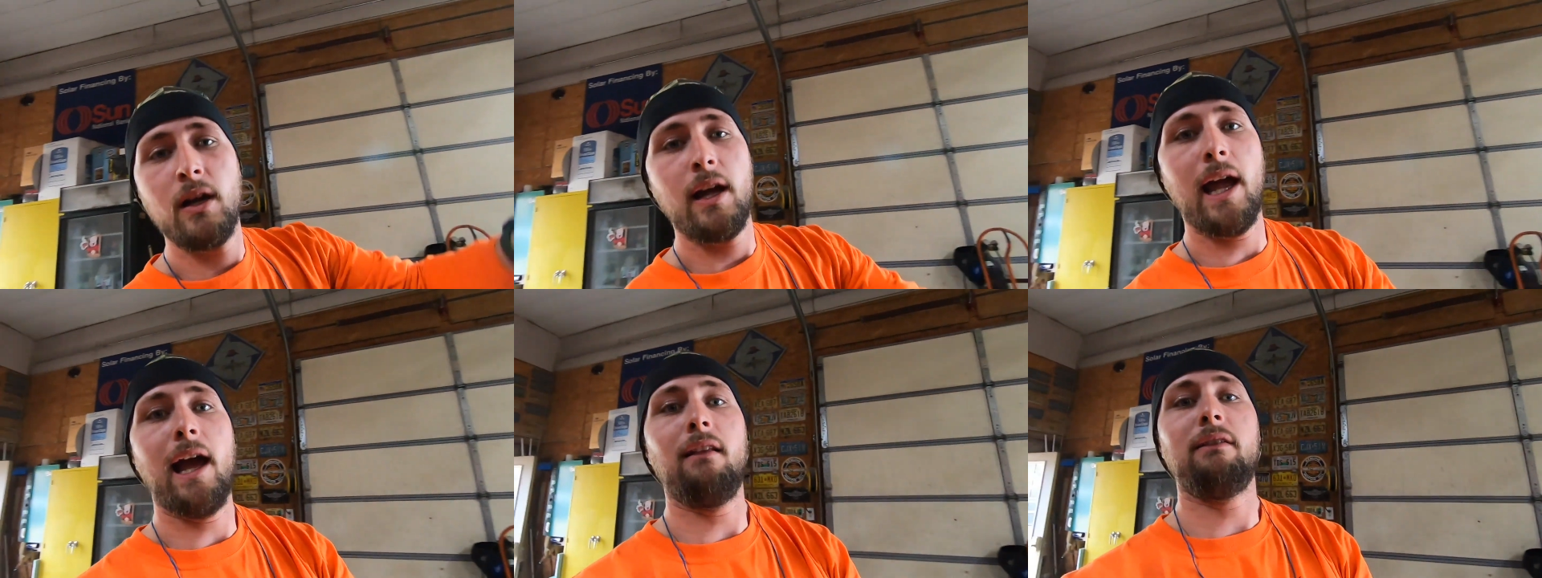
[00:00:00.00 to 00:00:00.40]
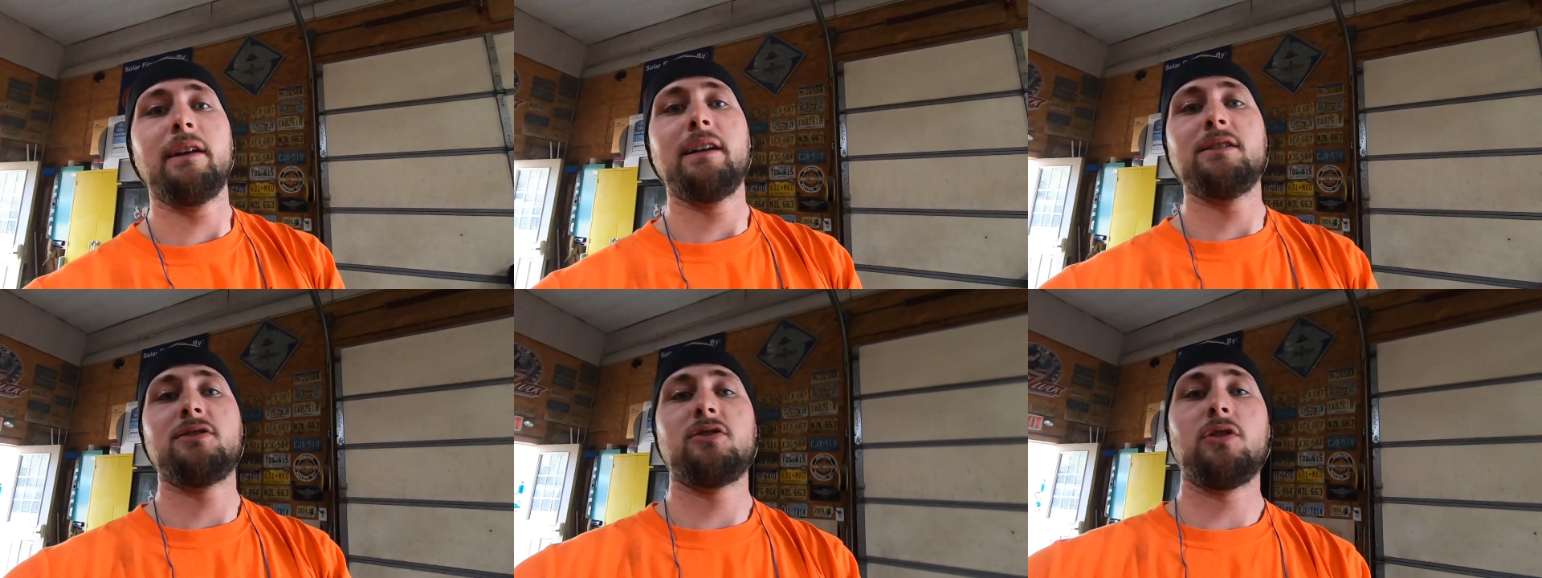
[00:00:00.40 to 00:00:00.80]

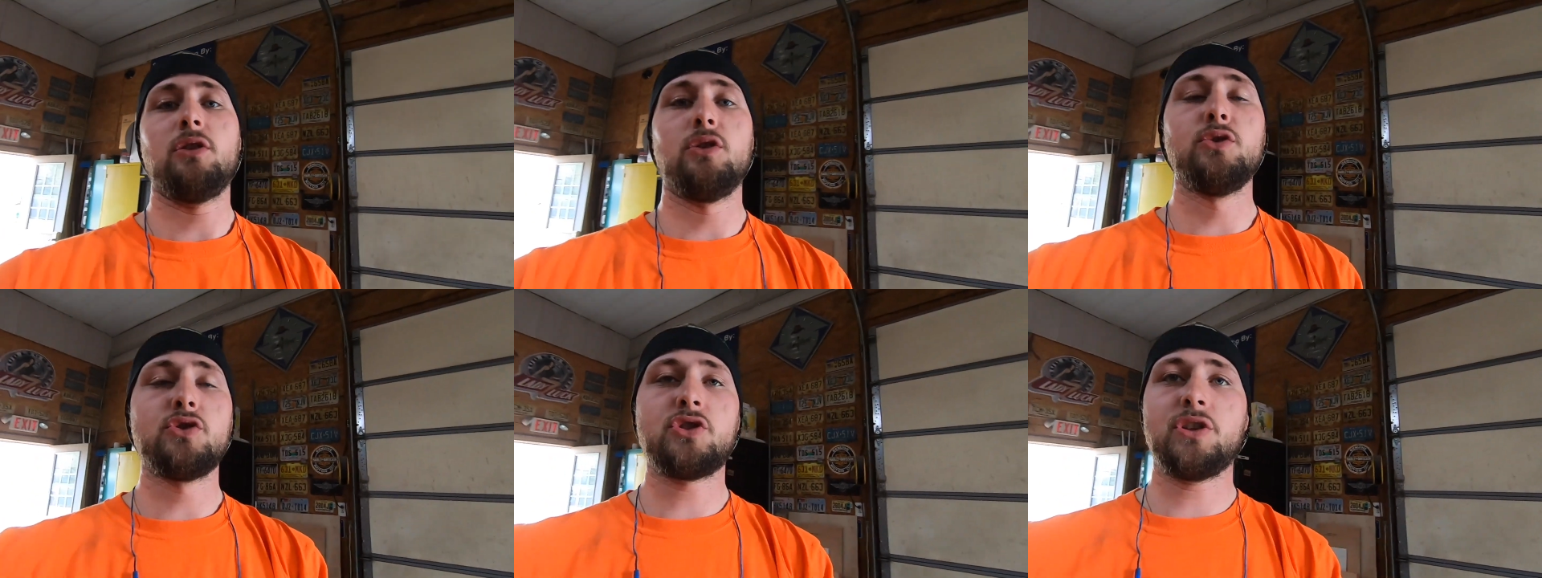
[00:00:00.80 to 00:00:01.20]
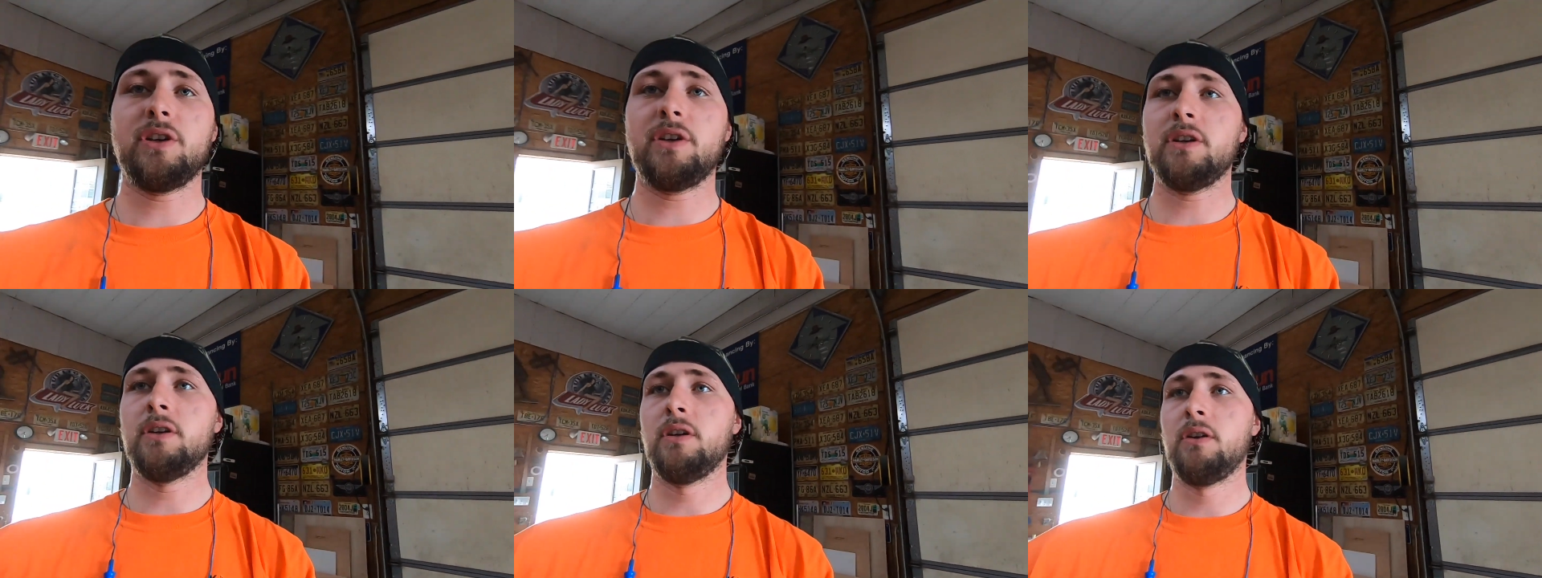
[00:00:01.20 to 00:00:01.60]
elegant
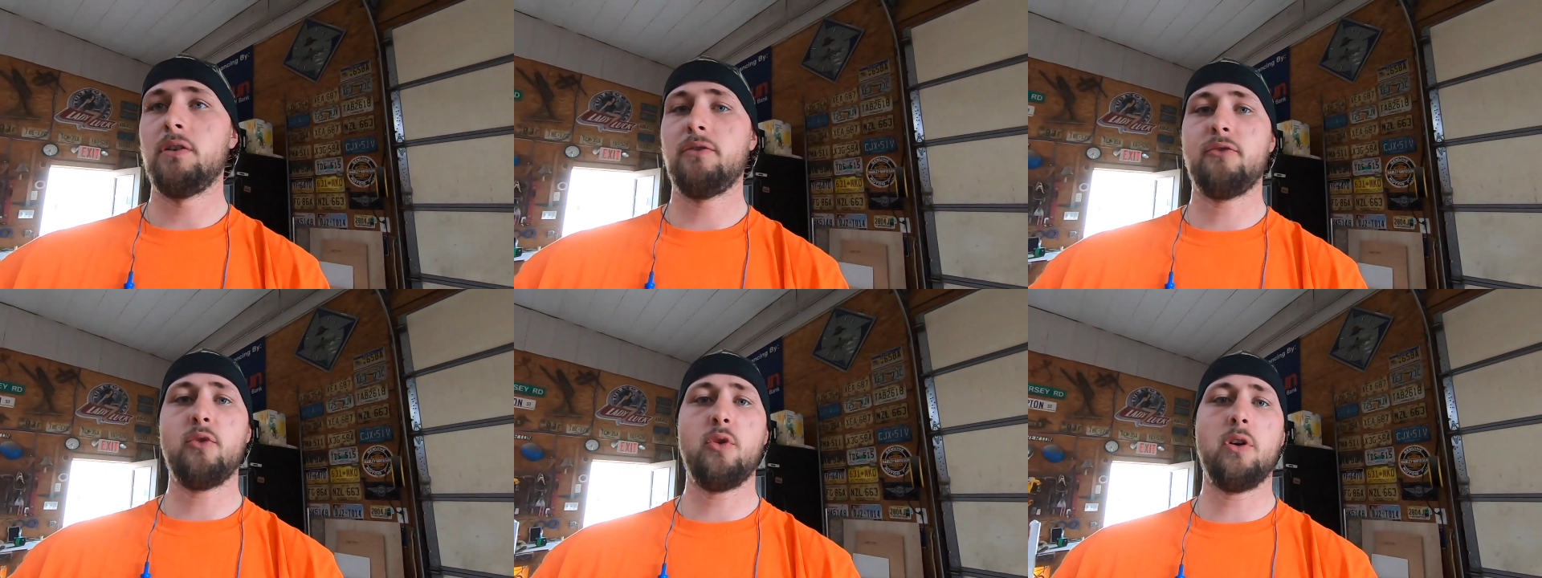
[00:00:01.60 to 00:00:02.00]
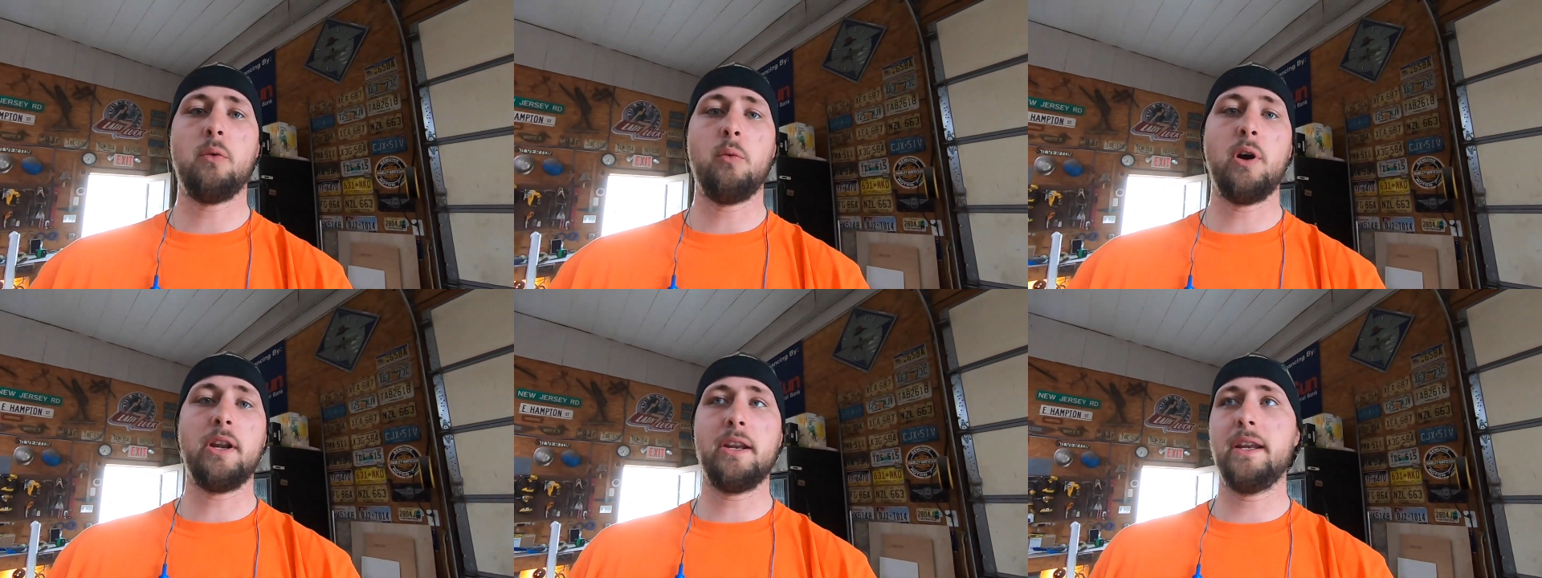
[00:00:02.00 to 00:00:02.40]
solution for
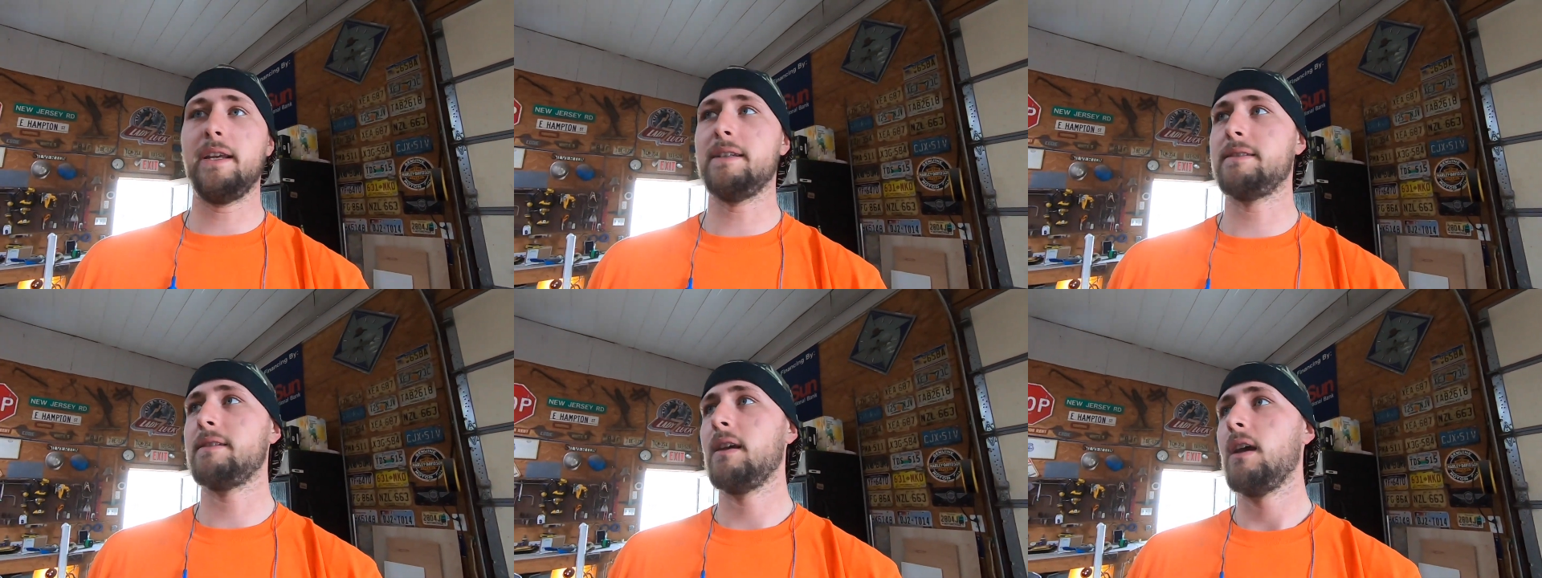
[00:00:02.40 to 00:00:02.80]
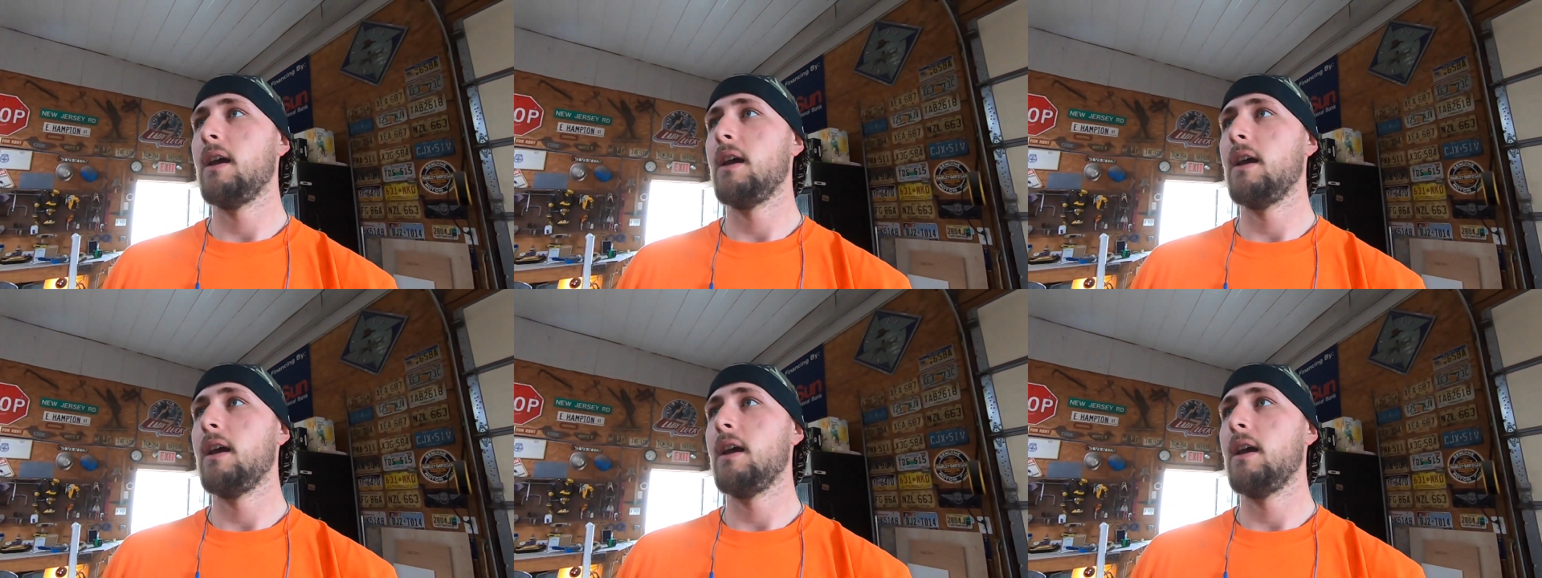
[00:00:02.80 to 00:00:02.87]
what it is.